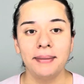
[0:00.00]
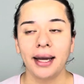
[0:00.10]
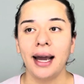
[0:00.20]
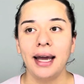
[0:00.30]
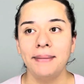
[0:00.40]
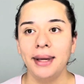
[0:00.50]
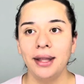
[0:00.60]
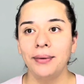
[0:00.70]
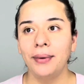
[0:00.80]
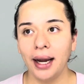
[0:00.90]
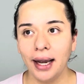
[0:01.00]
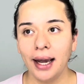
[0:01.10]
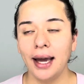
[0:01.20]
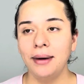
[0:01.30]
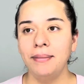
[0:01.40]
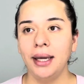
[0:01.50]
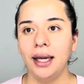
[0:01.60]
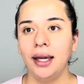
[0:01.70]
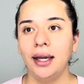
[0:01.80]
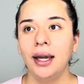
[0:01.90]
Like, I had to pay the rent, I had to
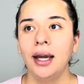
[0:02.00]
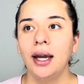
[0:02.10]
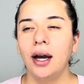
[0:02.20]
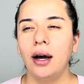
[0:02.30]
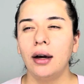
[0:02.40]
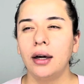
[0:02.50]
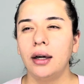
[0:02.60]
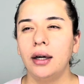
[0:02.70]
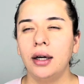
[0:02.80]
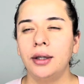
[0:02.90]
pay our